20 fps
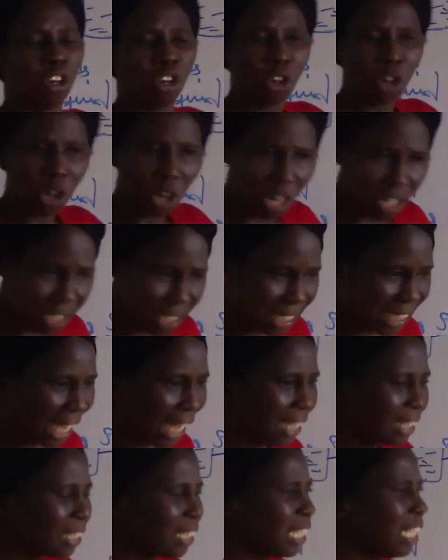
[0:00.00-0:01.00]

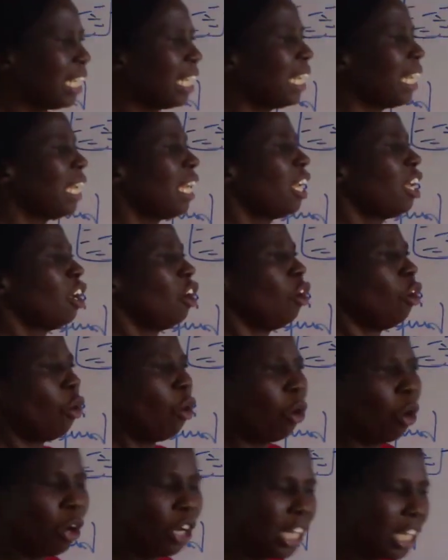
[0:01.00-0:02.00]
constantly,
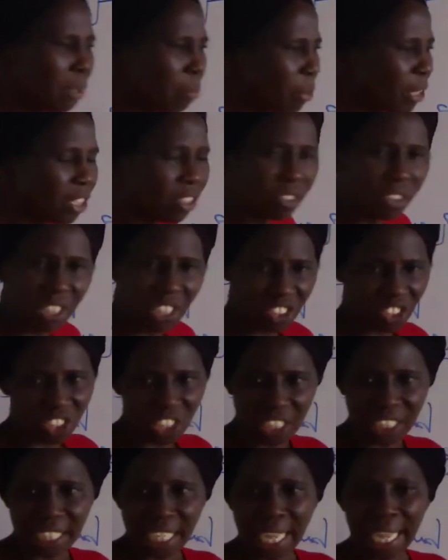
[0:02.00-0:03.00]
only being
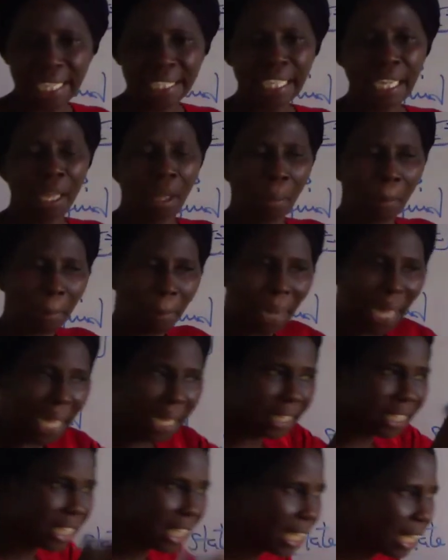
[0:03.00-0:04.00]
restricted
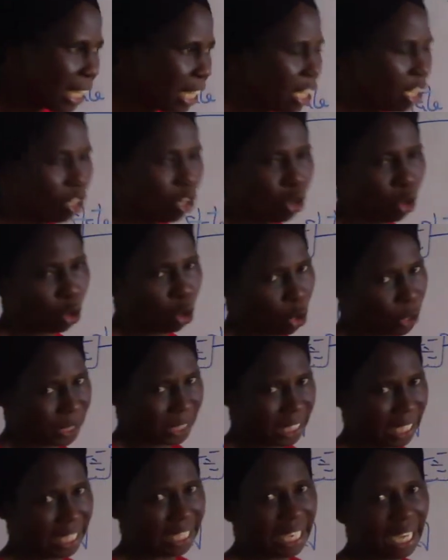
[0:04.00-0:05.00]
by the
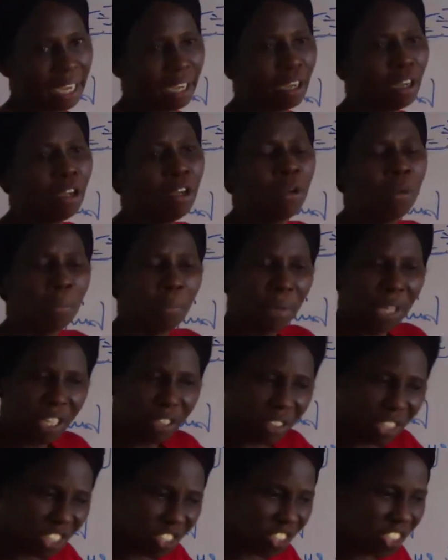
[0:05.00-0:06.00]
container. Being
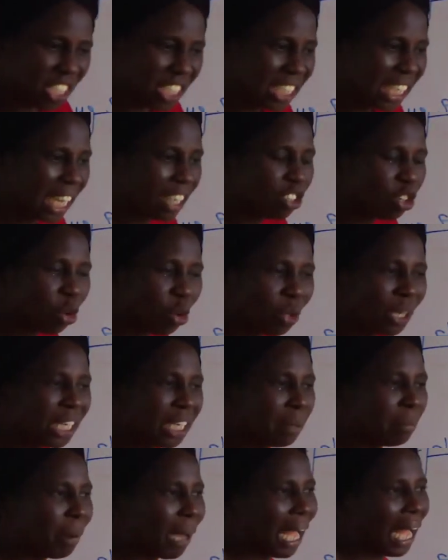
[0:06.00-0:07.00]
restricted
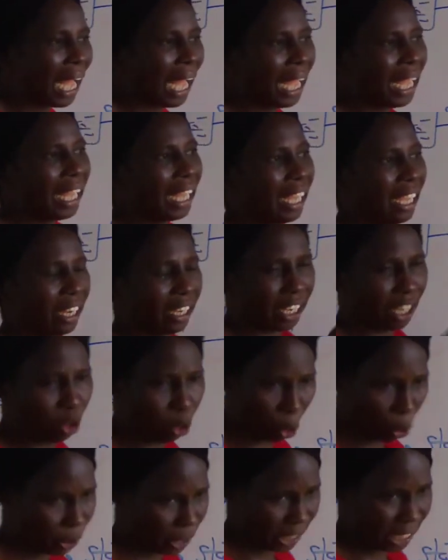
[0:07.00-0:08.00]
only by the
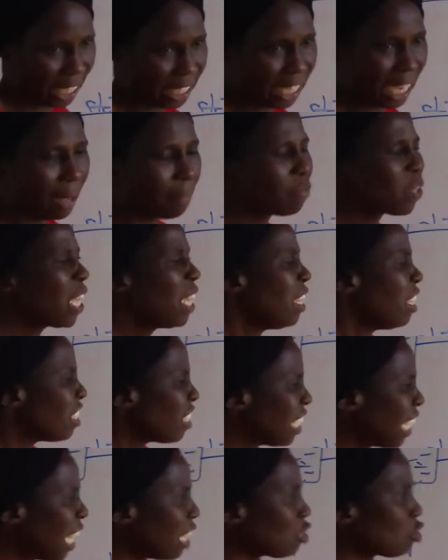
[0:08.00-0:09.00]
container.
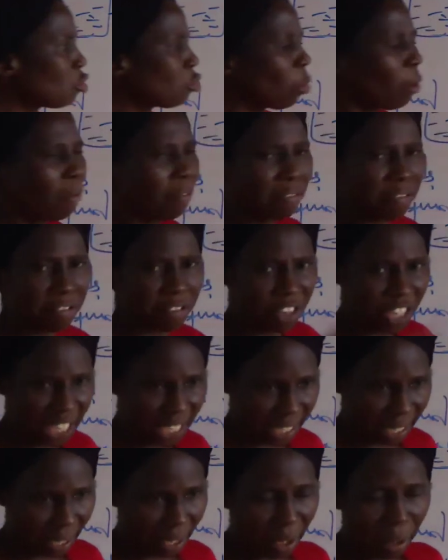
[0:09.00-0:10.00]
They are so free
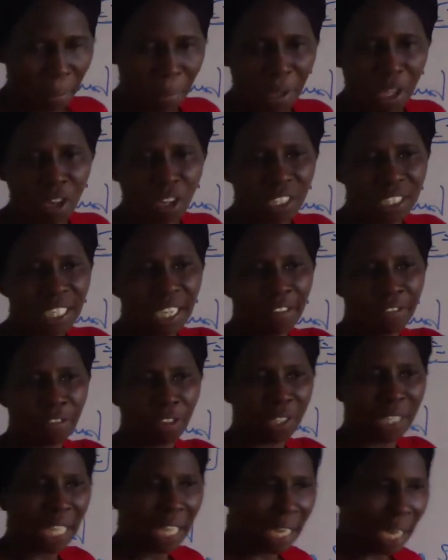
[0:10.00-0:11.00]
because they are
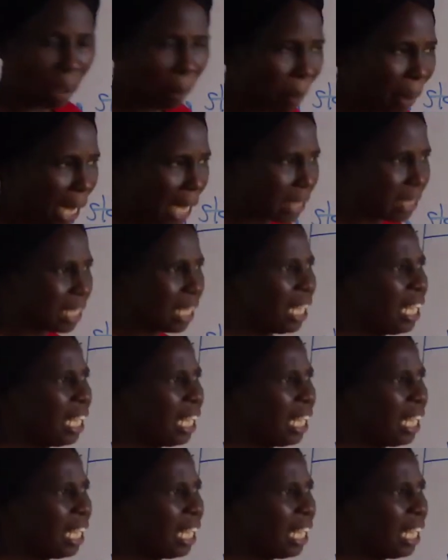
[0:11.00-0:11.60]
further apart.